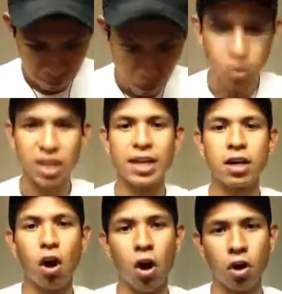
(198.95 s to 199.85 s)
full
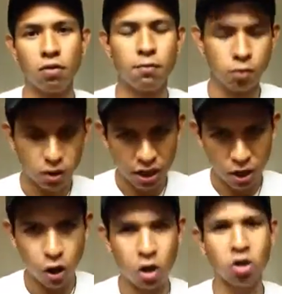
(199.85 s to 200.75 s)
click
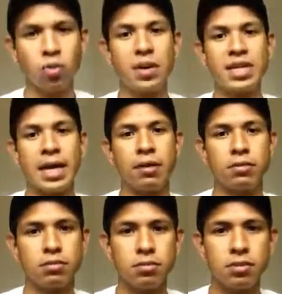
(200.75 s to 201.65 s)
all the way down,
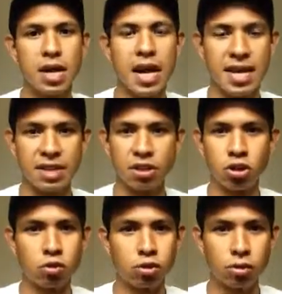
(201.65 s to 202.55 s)
and the
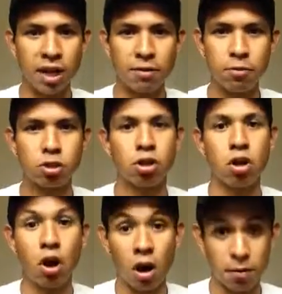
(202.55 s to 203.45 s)
neutral light would
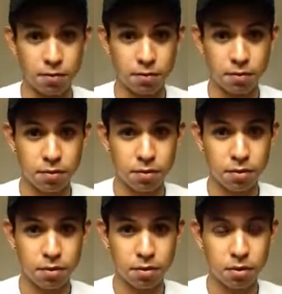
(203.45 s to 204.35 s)
turn off.
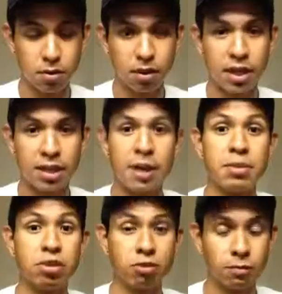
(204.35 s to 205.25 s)
Okay, that
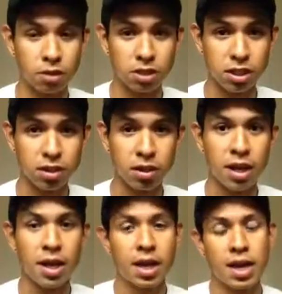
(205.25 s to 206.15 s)
means you're in first gear.
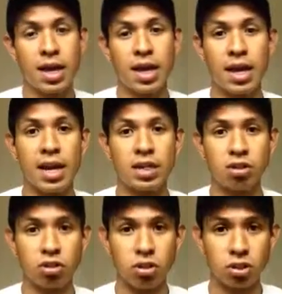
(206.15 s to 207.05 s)
And as
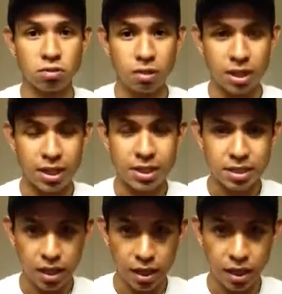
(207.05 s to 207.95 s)
you start to release
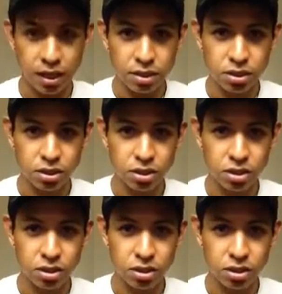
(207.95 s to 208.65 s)
the clutch,